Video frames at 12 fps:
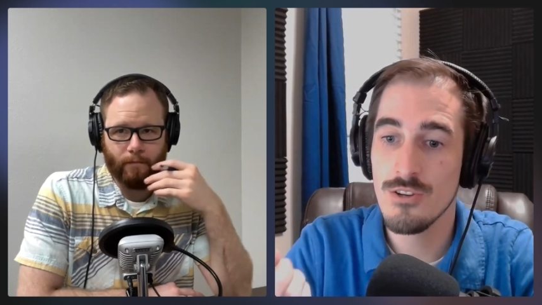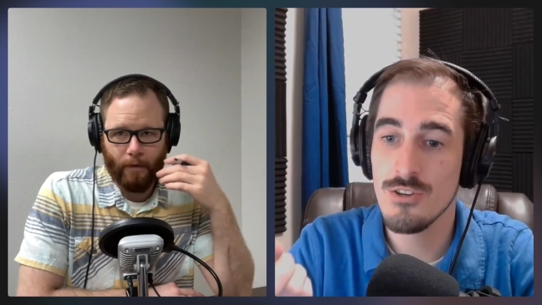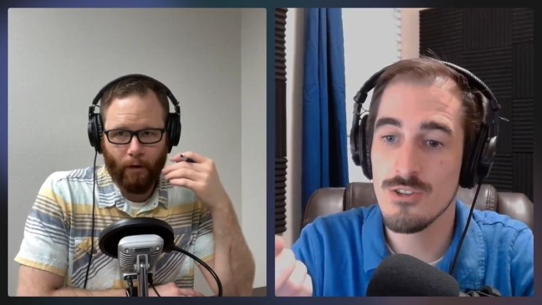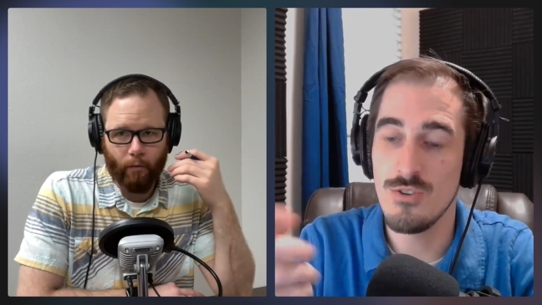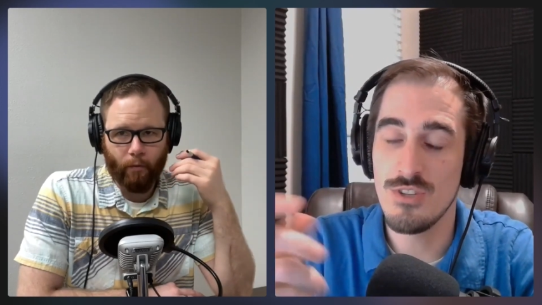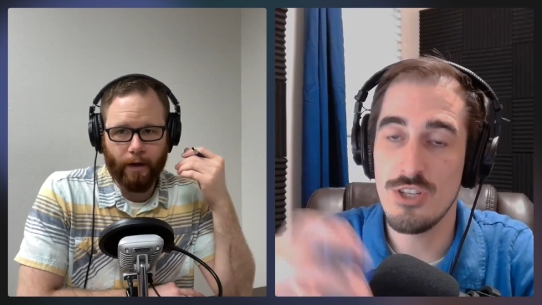
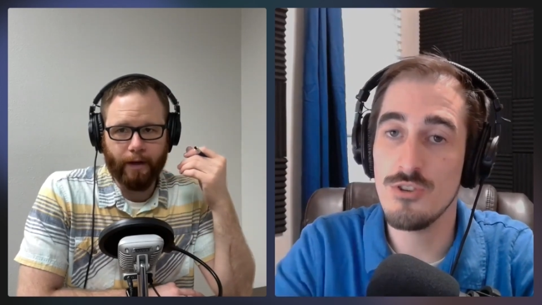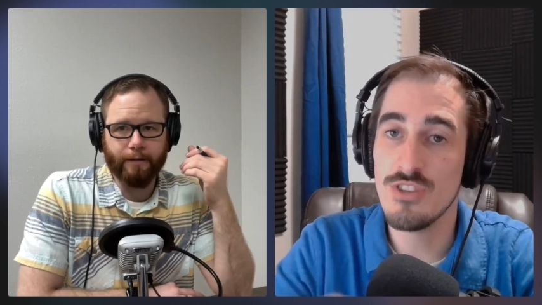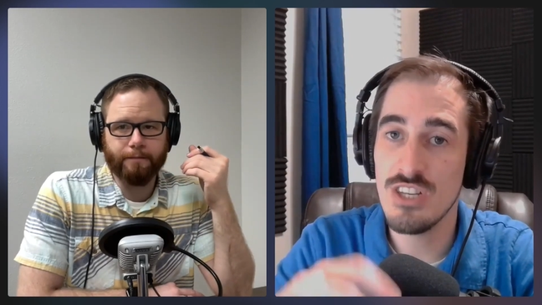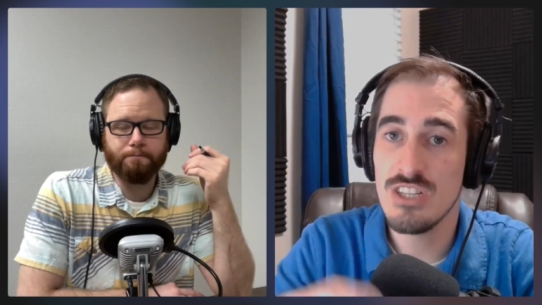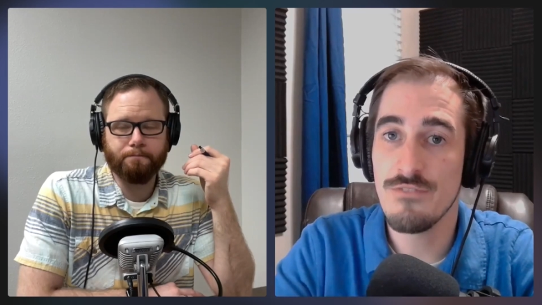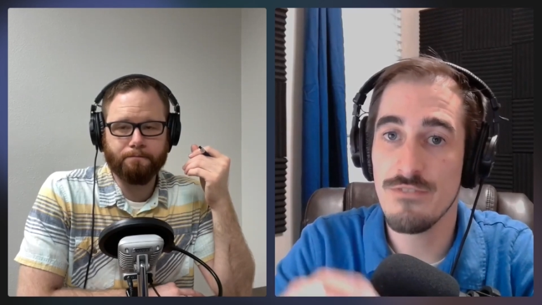Speaker 1: So right. it's
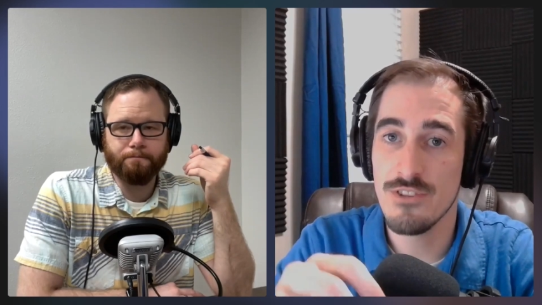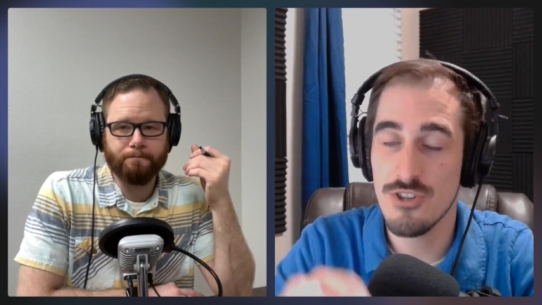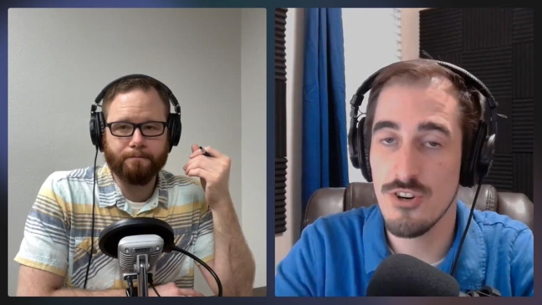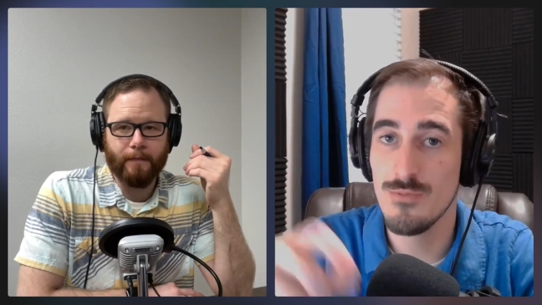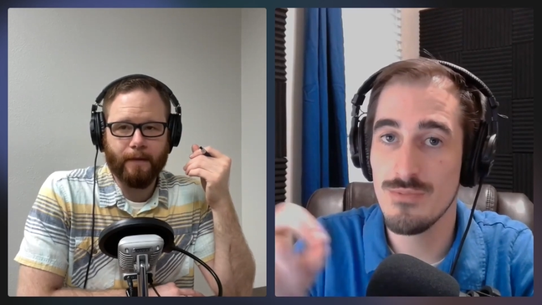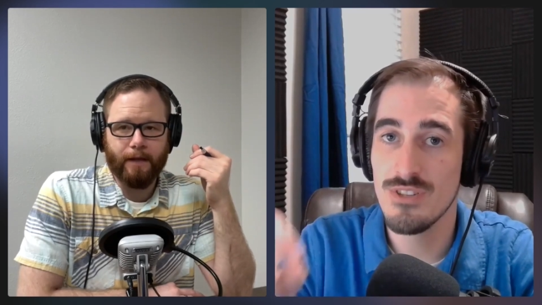using different
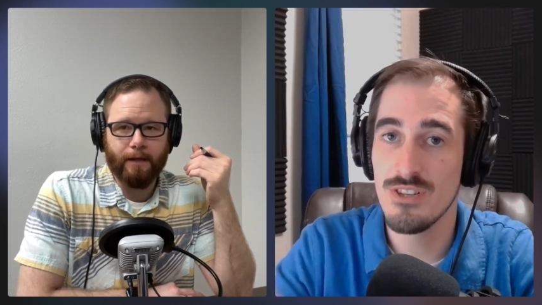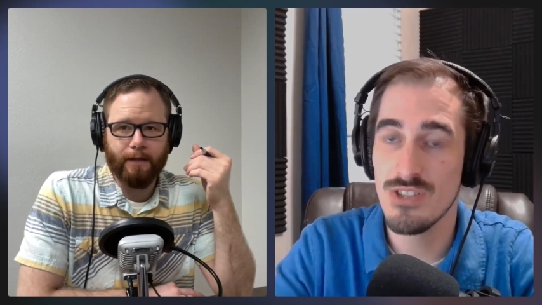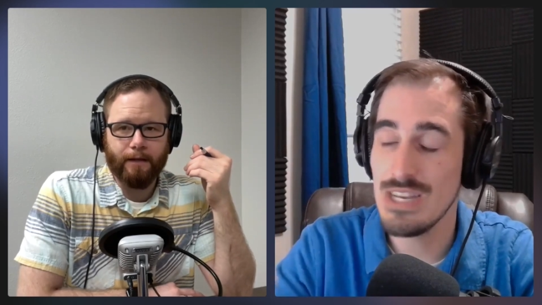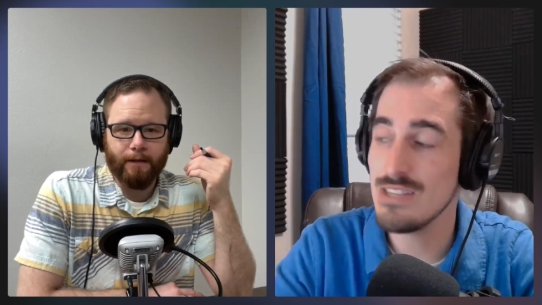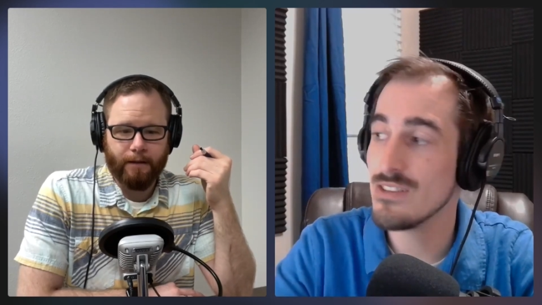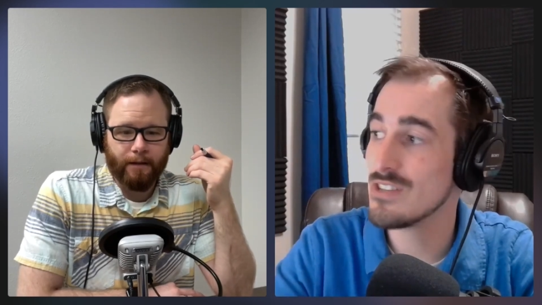terms to
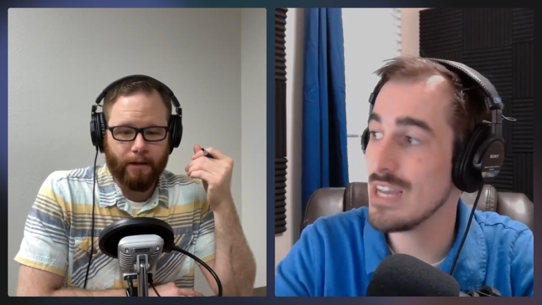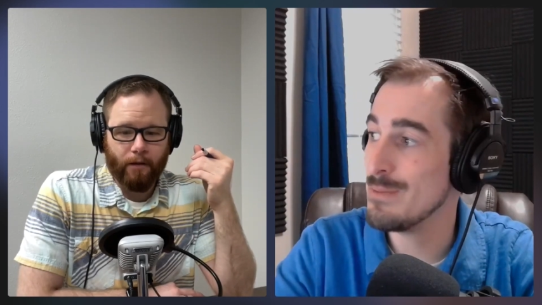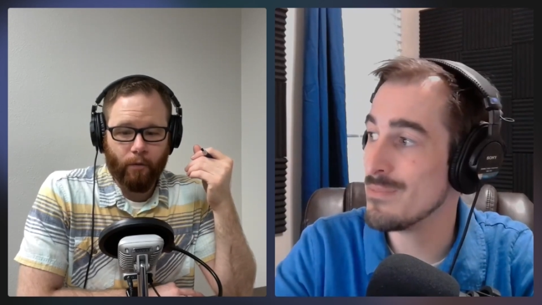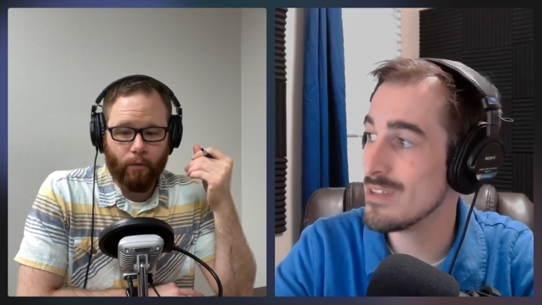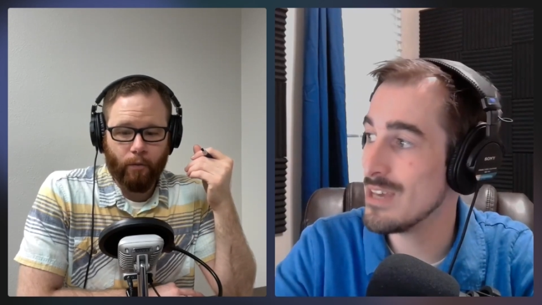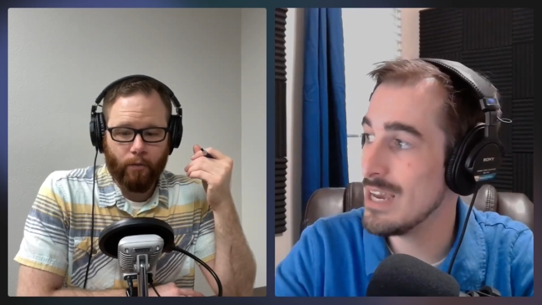say the
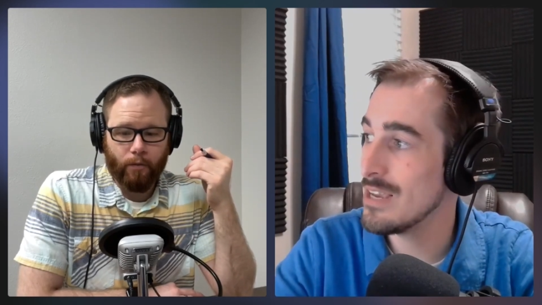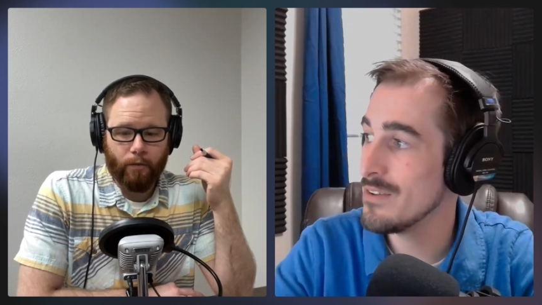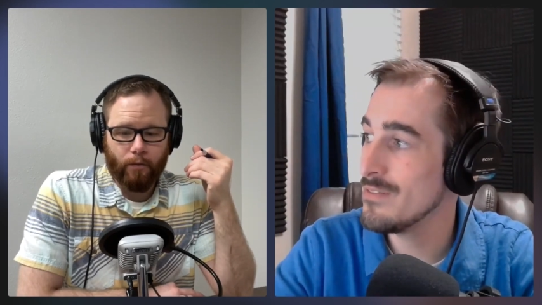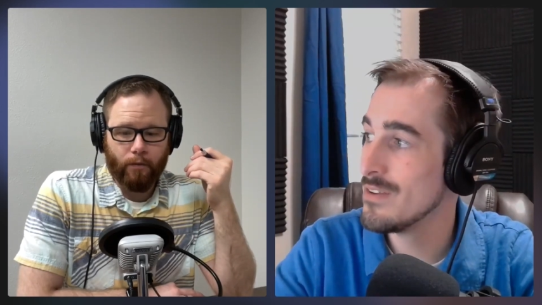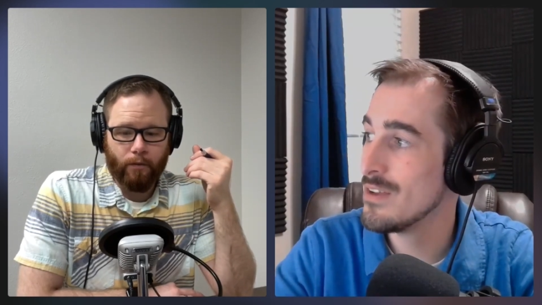same thing.